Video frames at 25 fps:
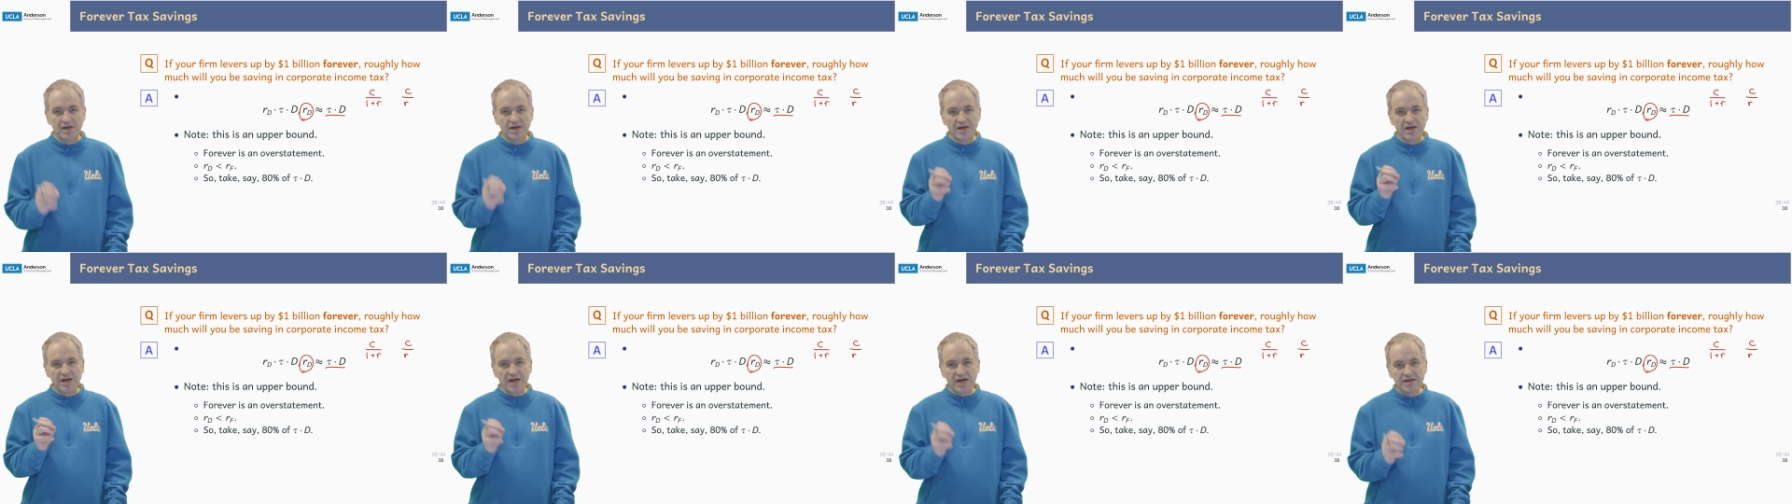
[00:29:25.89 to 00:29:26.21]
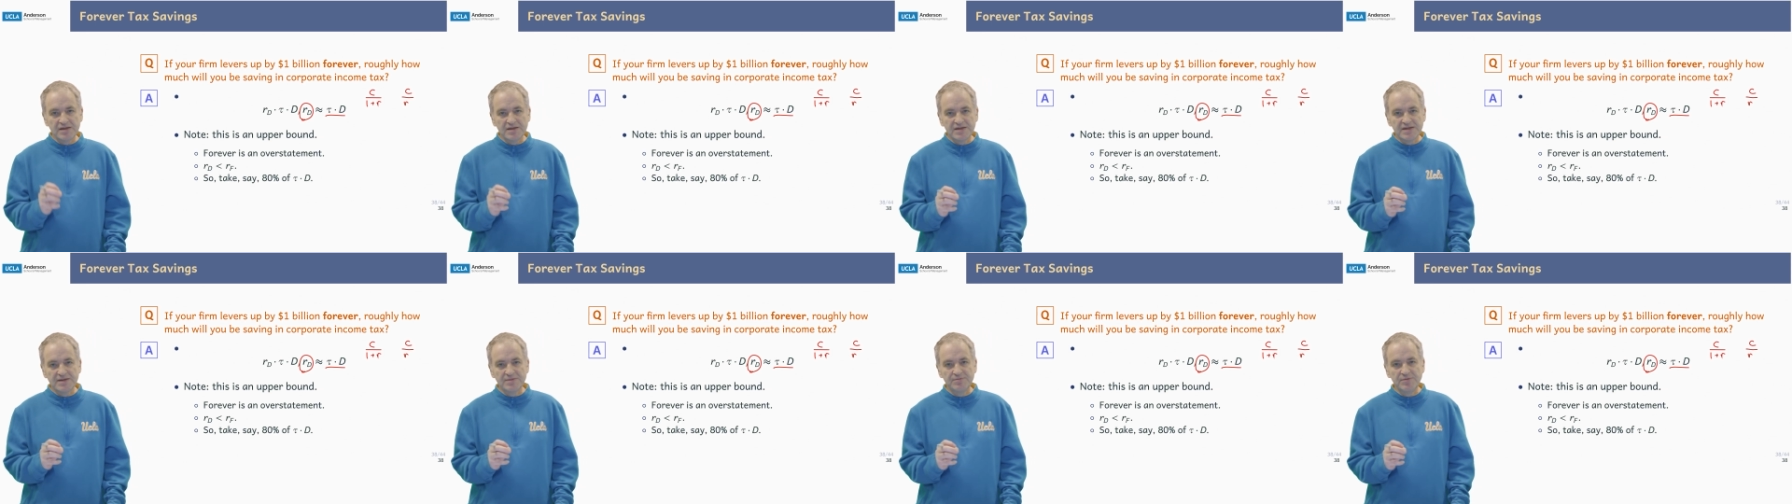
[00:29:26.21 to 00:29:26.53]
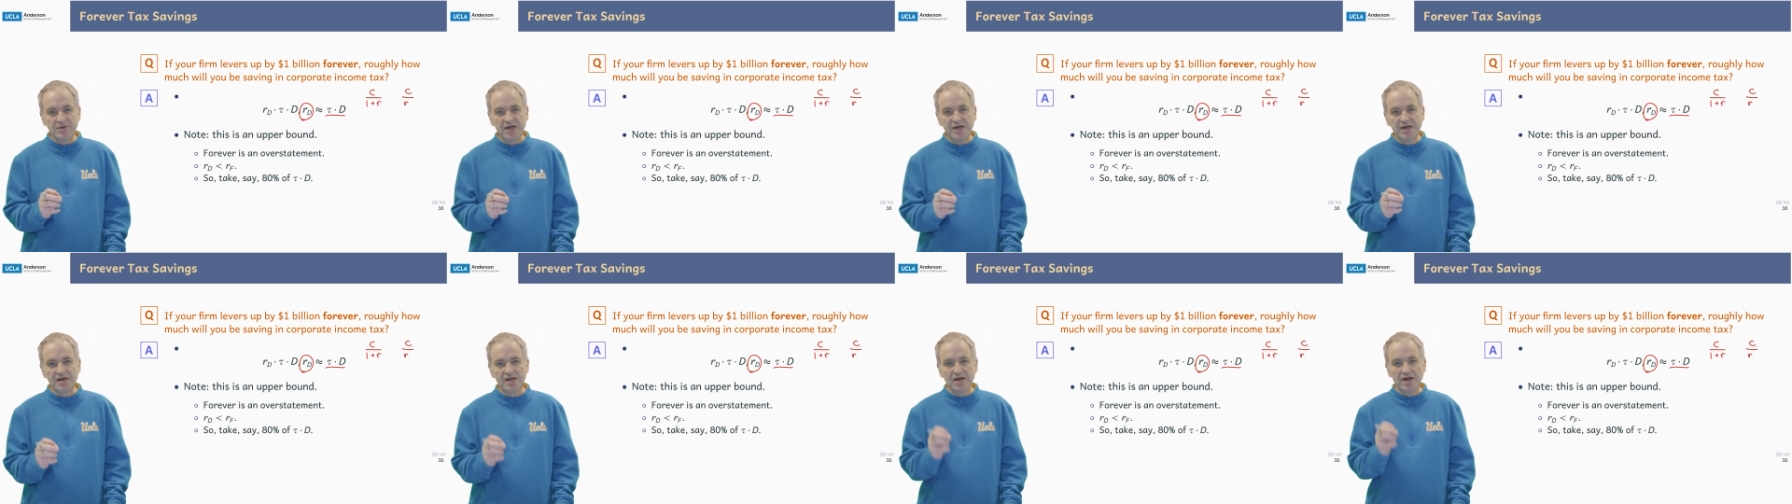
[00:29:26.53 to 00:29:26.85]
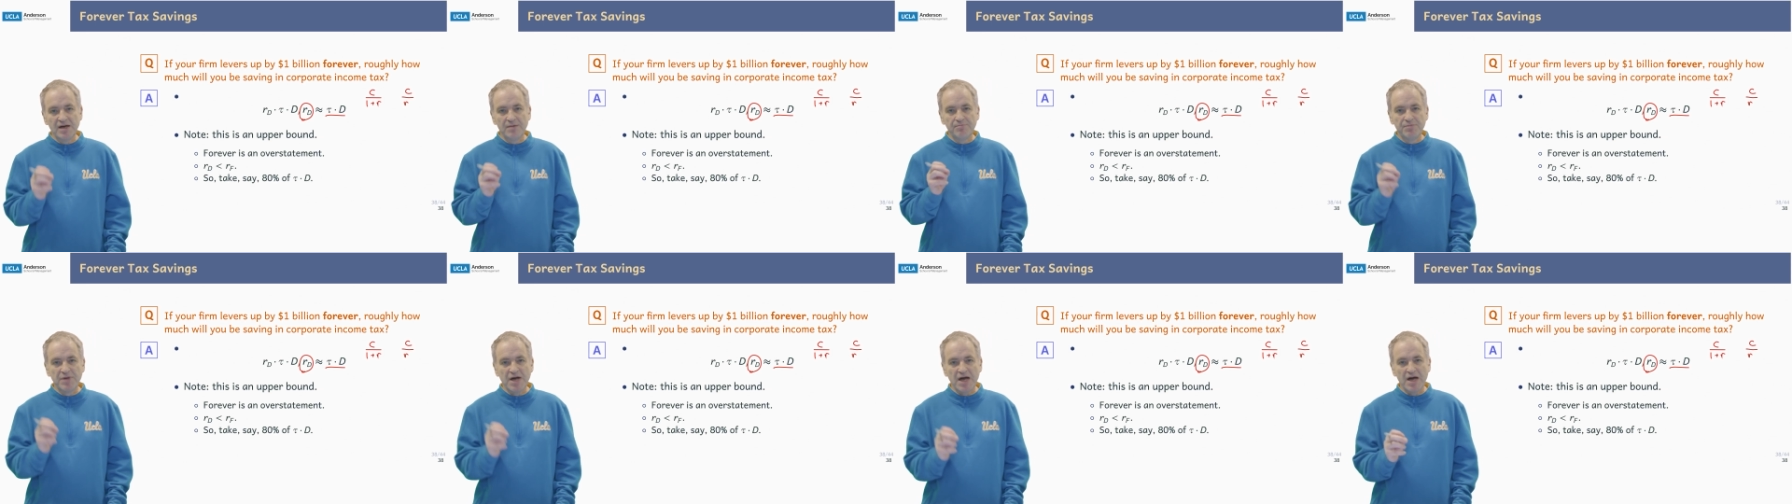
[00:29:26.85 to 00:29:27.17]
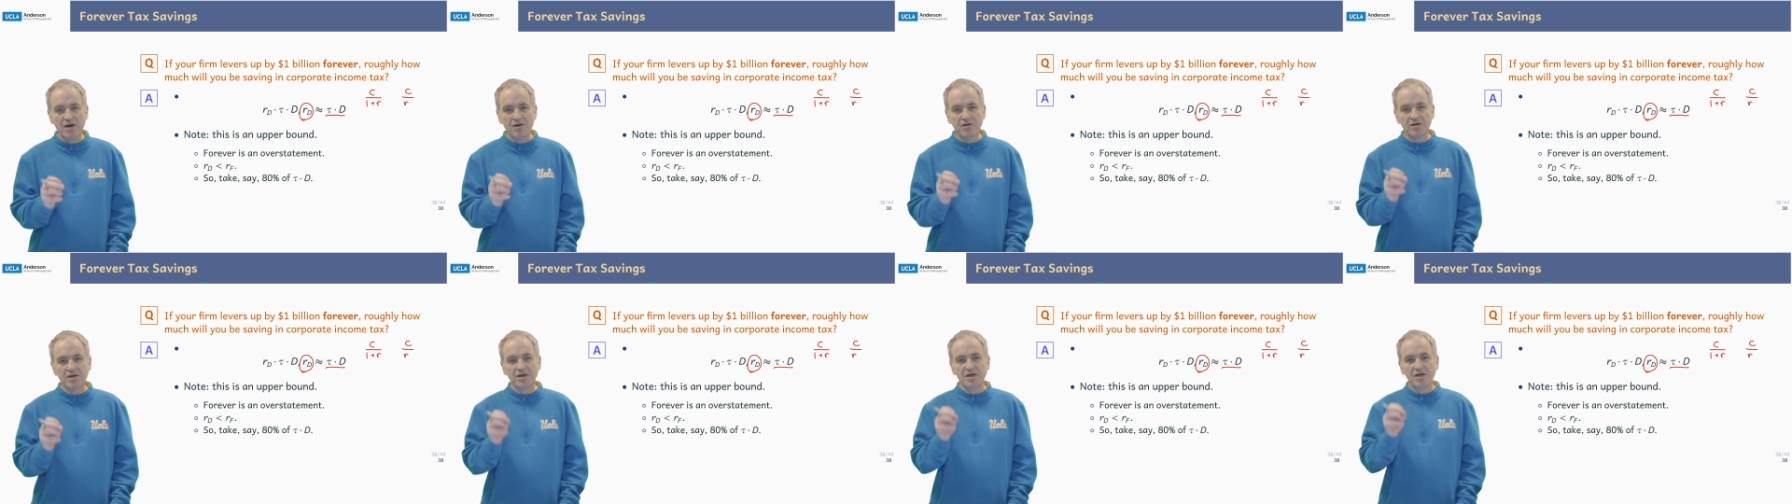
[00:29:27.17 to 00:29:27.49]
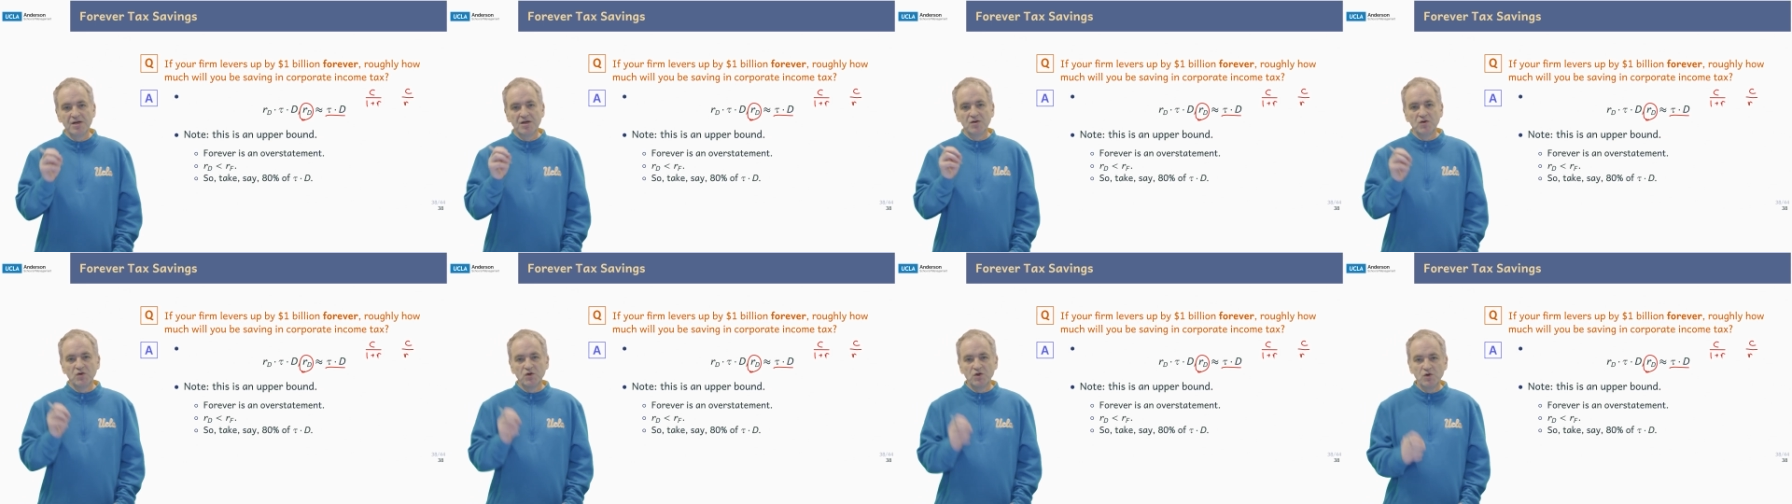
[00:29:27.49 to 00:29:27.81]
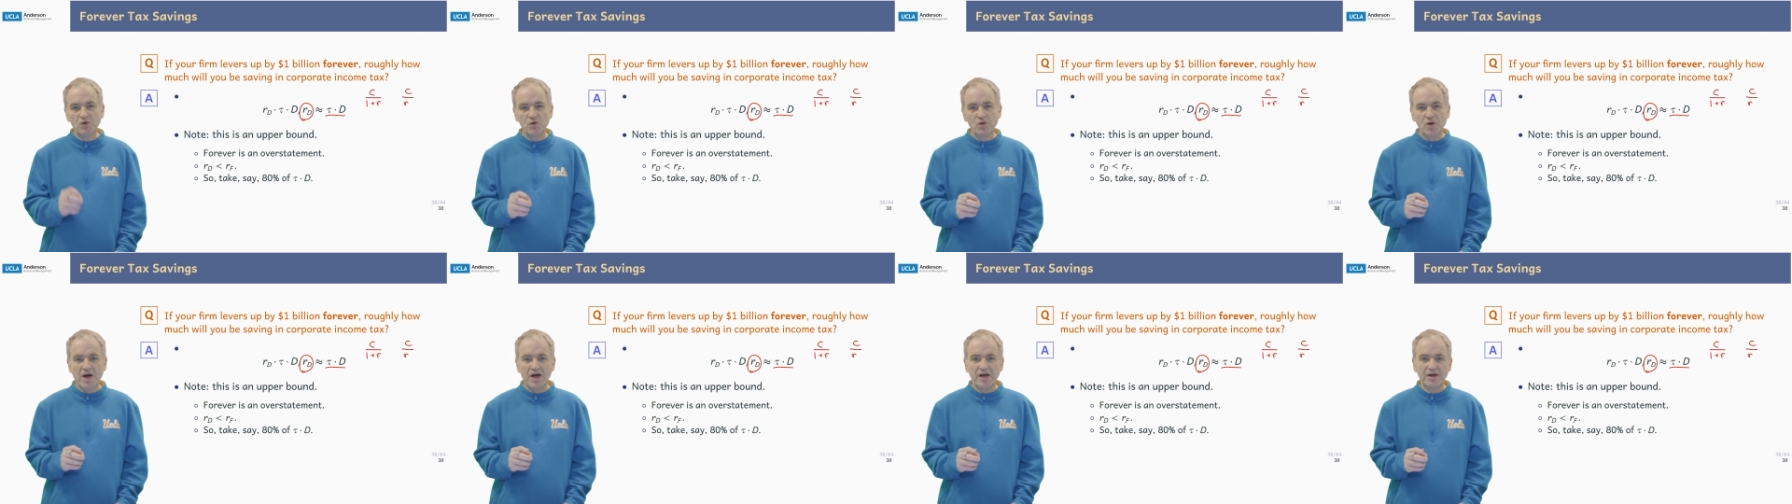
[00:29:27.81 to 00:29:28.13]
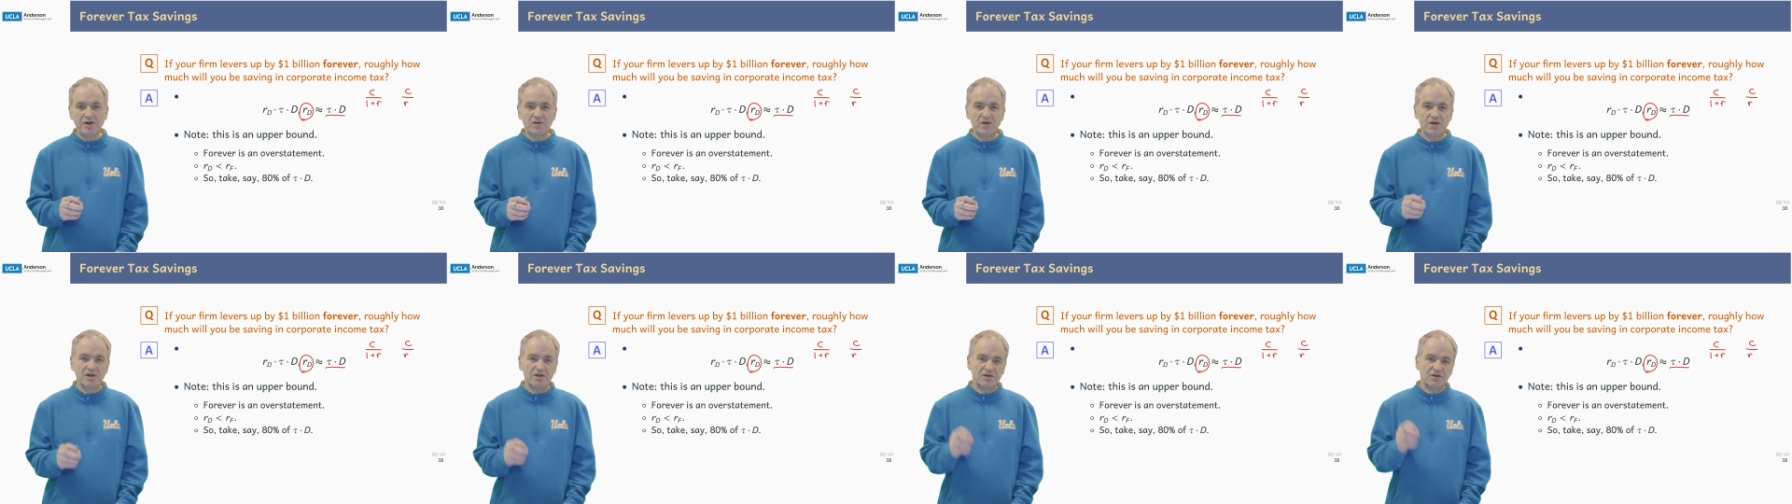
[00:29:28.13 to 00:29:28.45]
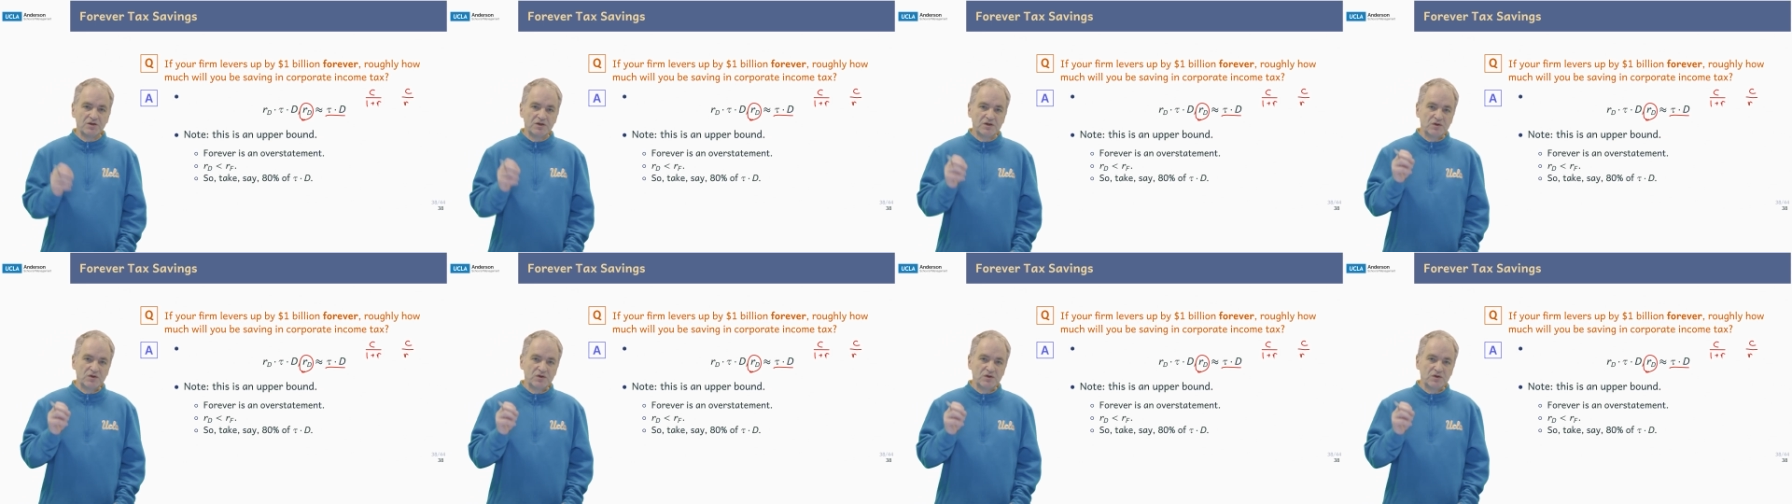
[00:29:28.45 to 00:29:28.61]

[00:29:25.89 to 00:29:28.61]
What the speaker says: gets me about $200